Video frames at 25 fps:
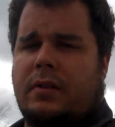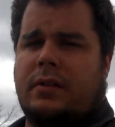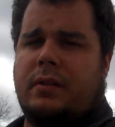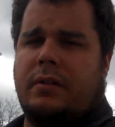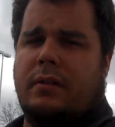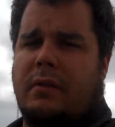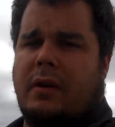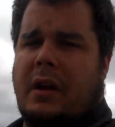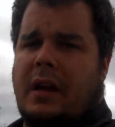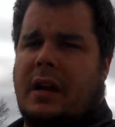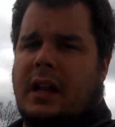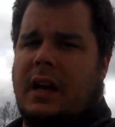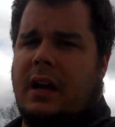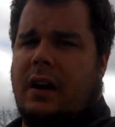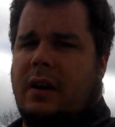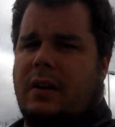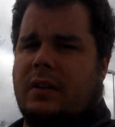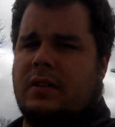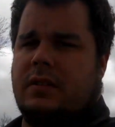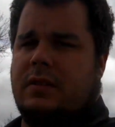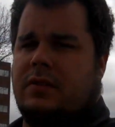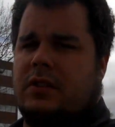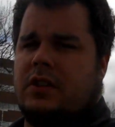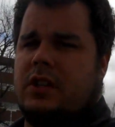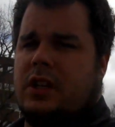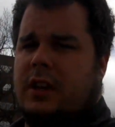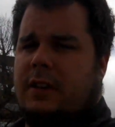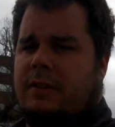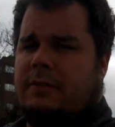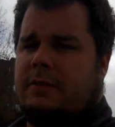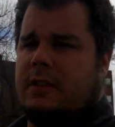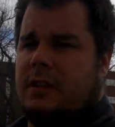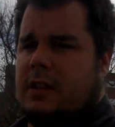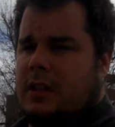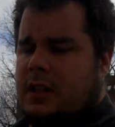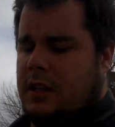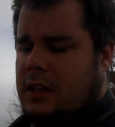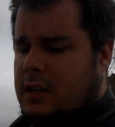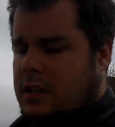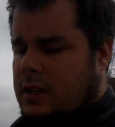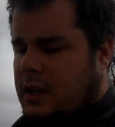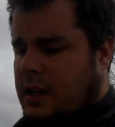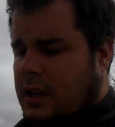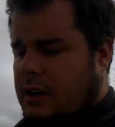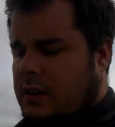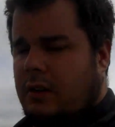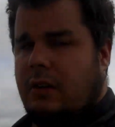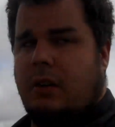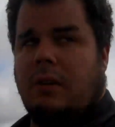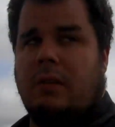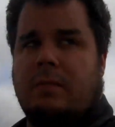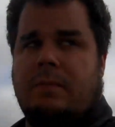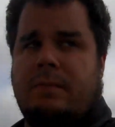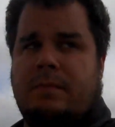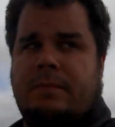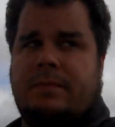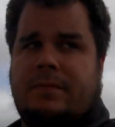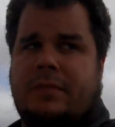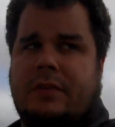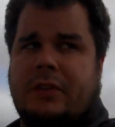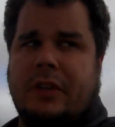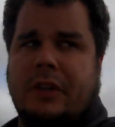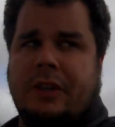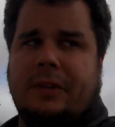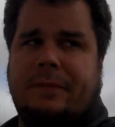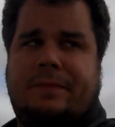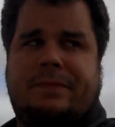through 8 hours of shift, and then head her home. So,